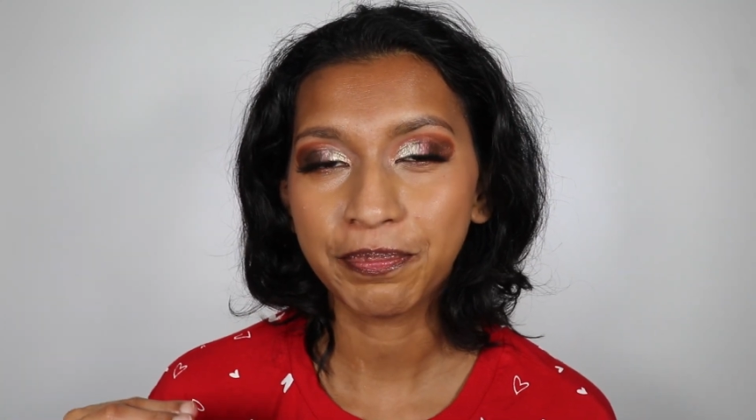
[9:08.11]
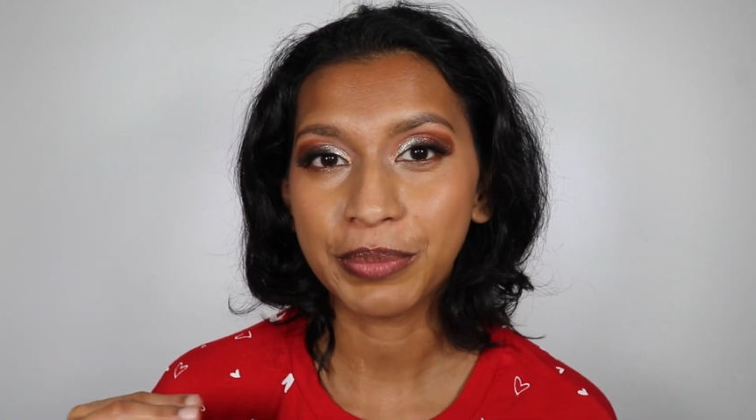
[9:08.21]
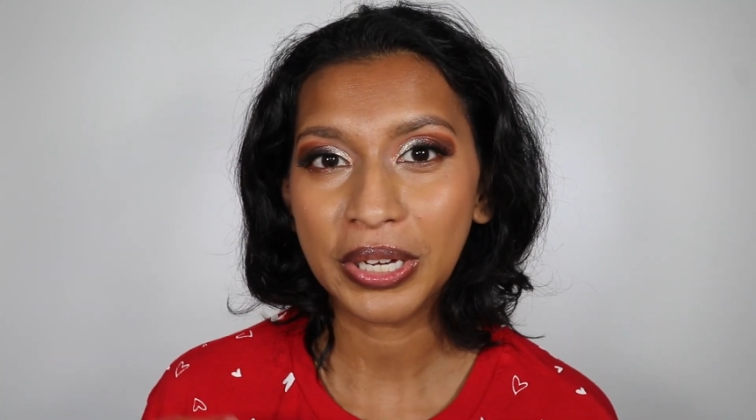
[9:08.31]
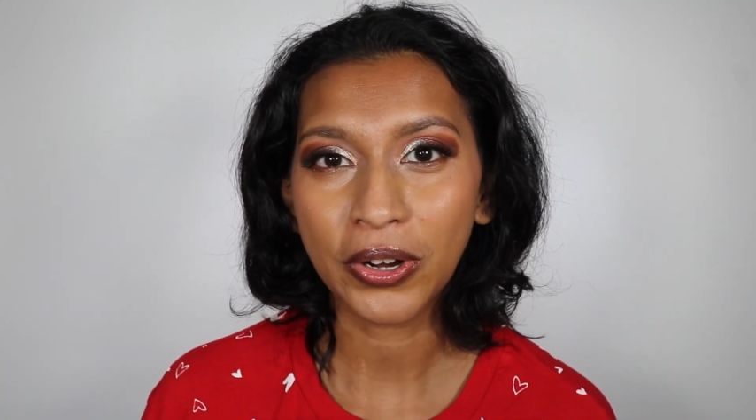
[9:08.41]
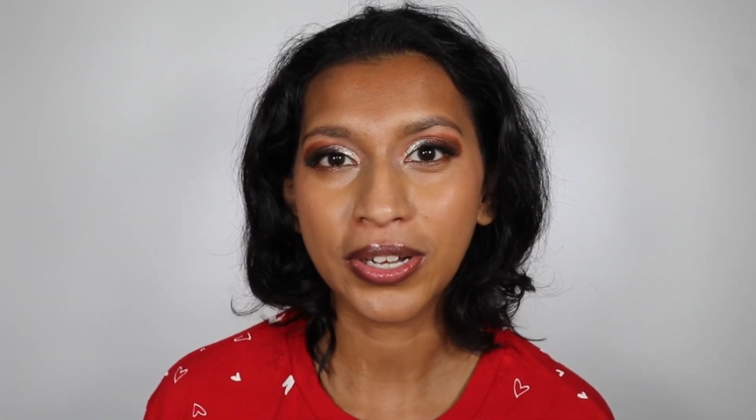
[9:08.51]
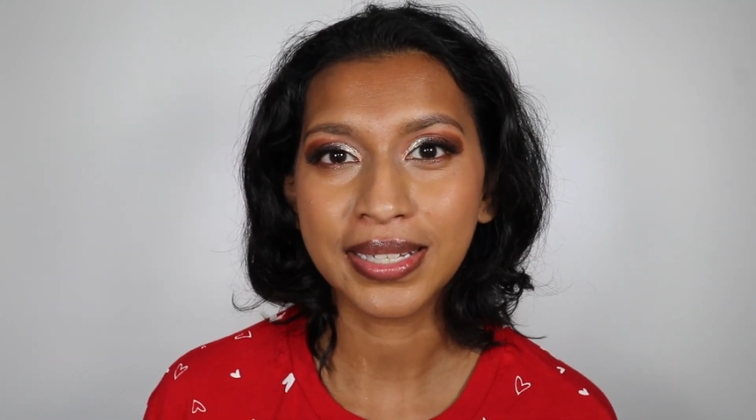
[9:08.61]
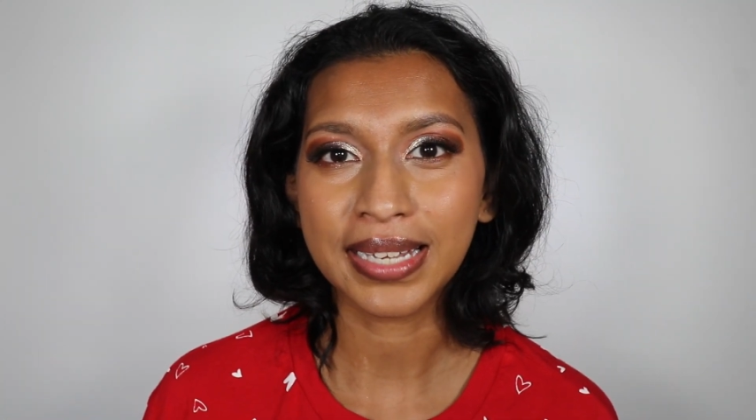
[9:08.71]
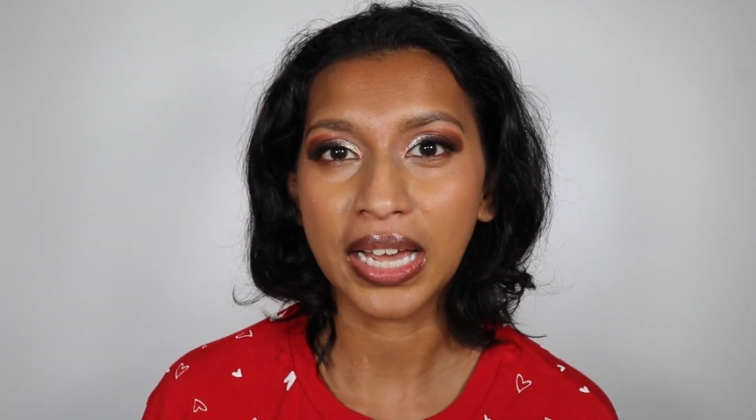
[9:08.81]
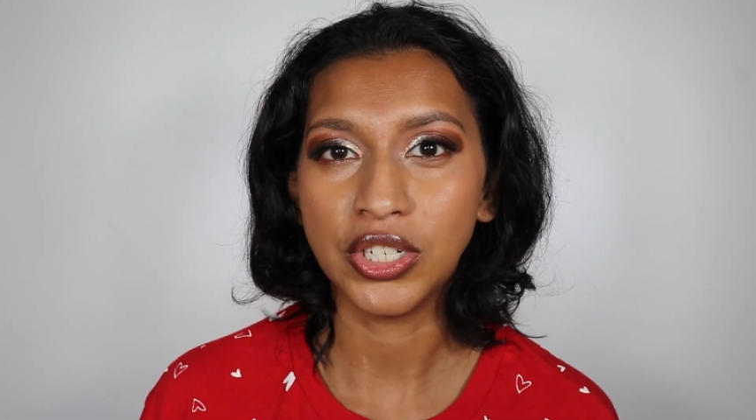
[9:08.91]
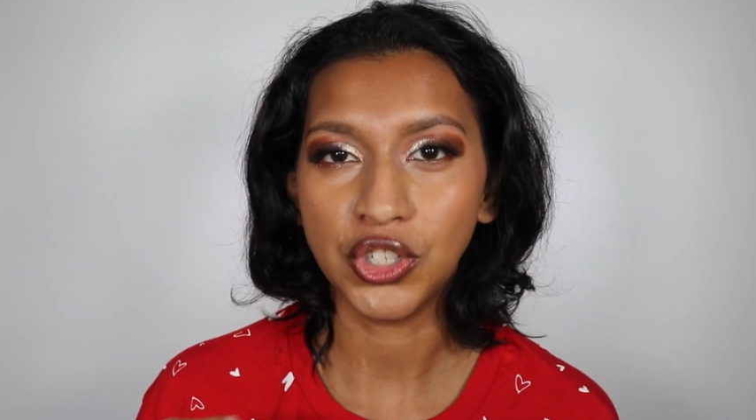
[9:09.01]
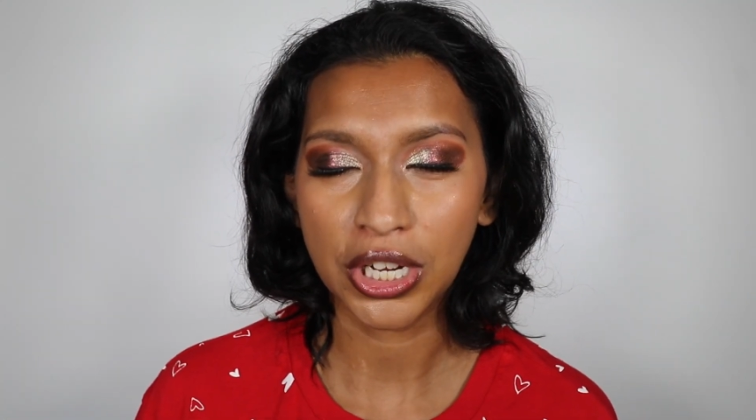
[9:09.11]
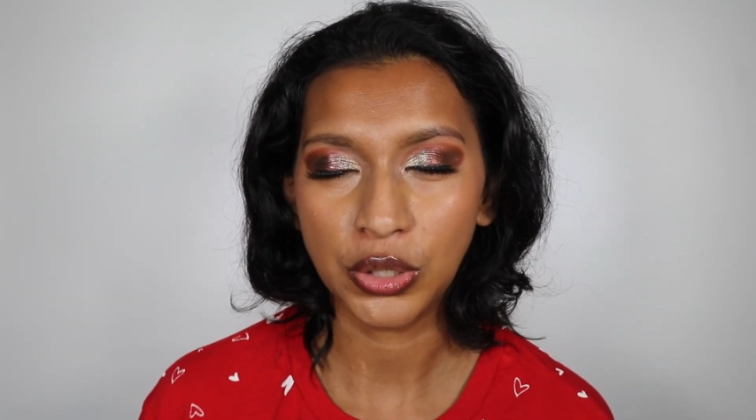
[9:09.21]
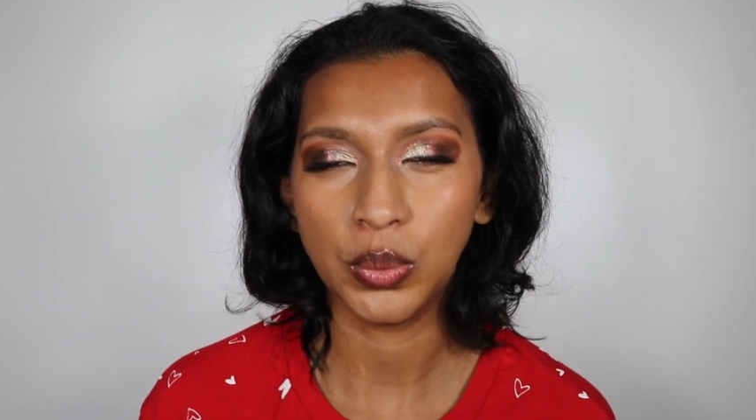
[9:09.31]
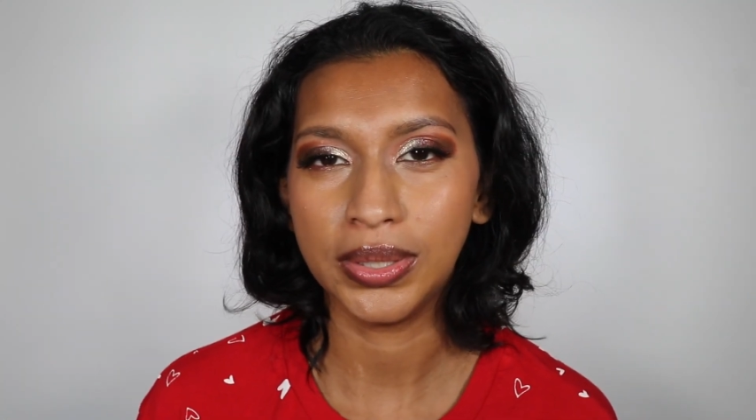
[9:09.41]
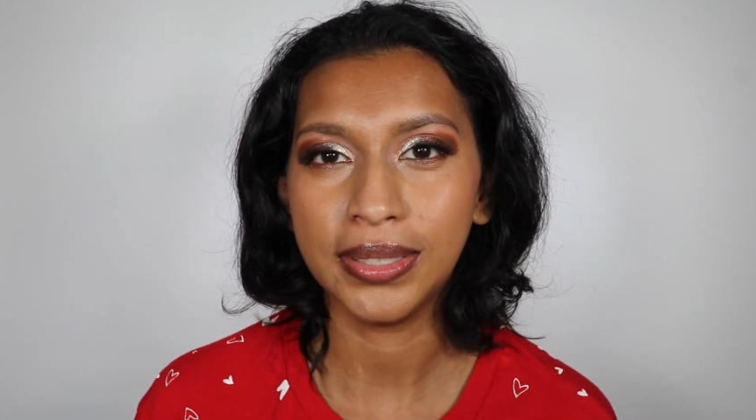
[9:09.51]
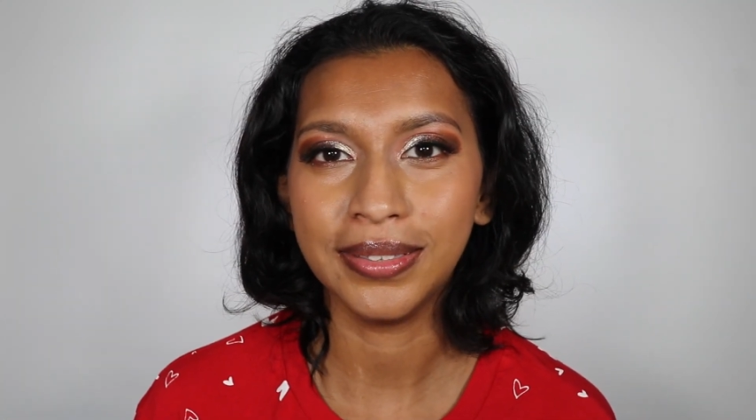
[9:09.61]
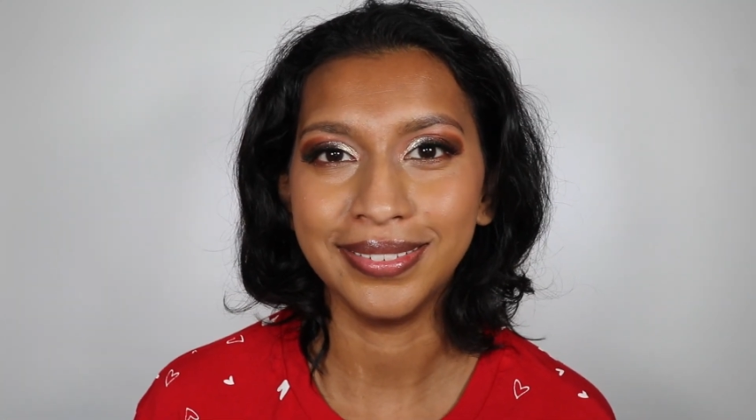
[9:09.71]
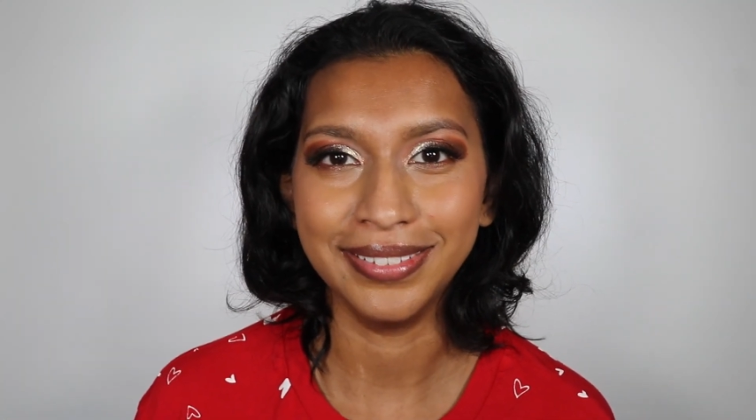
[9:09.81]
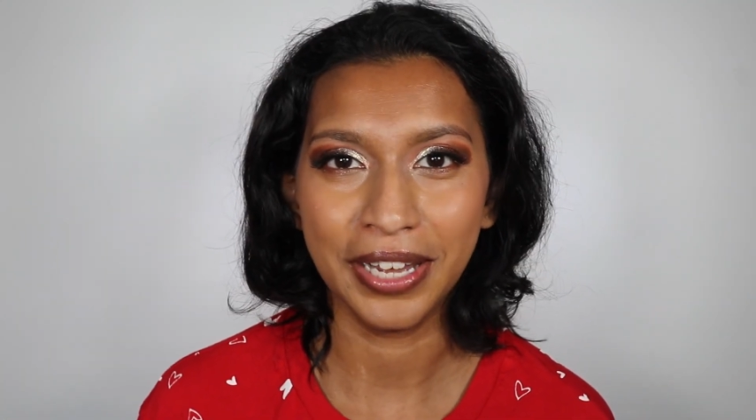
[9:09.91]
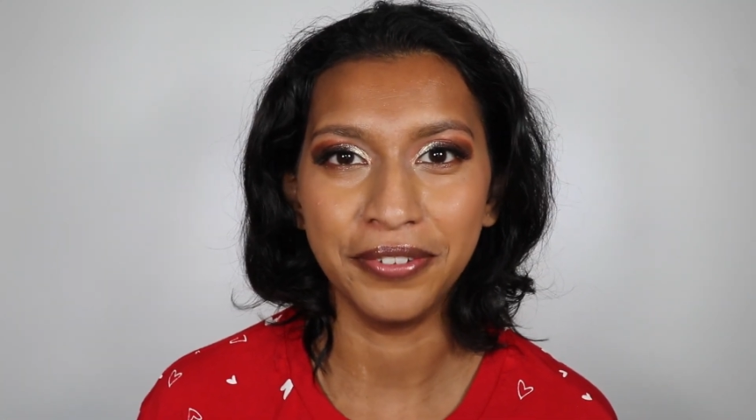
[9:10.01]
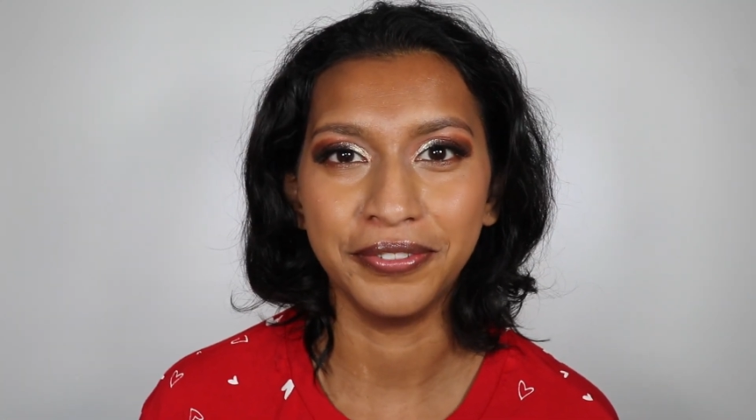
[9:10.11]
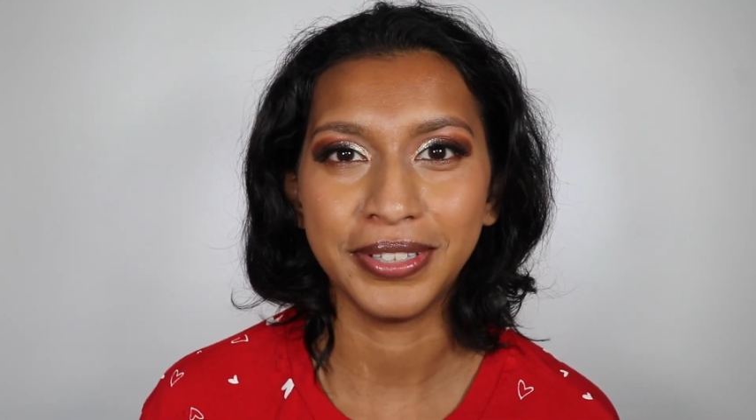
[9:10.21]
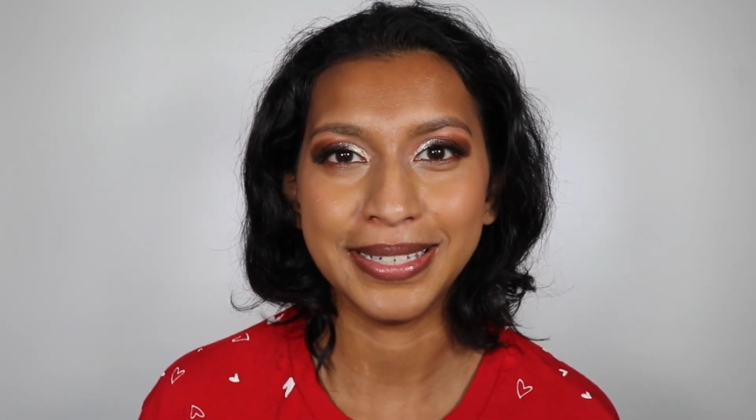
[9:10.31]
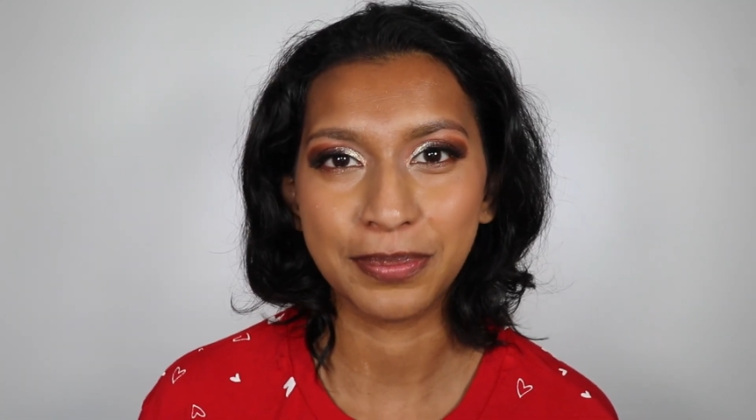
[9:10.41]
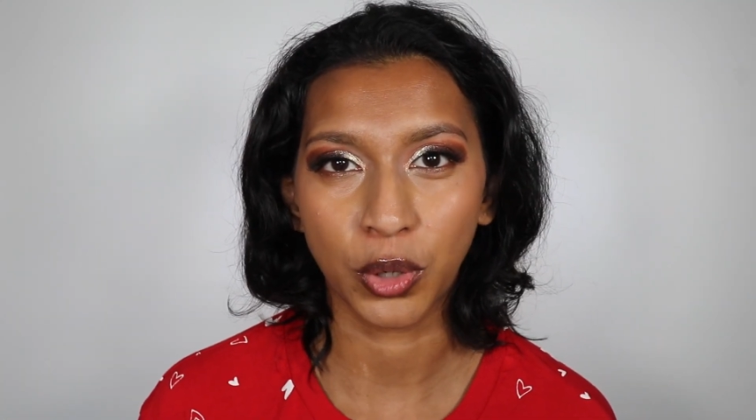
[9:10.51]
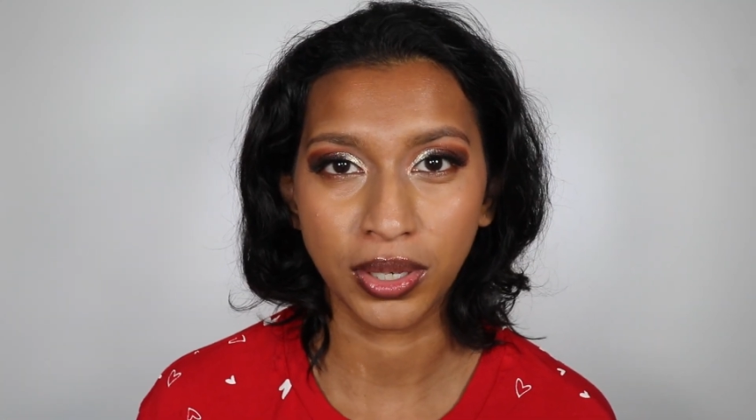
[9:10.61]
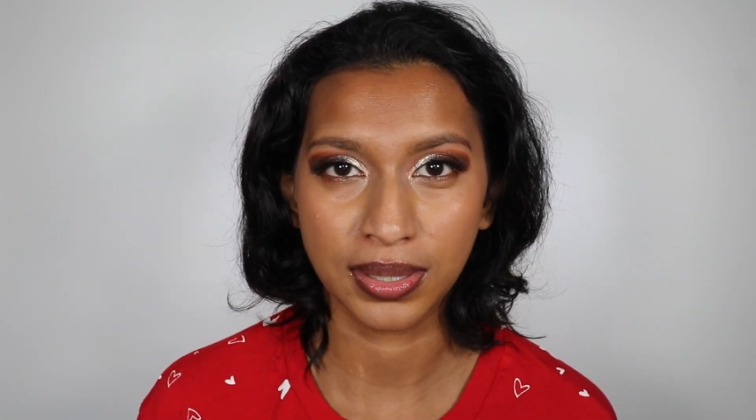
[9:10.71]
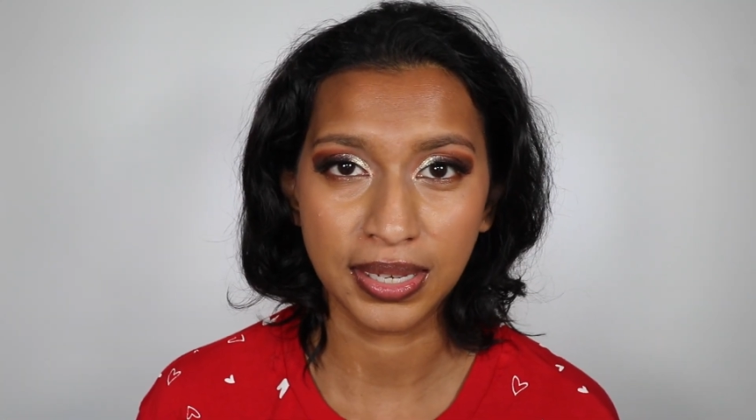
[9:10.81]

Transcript: because I genuinely love these products.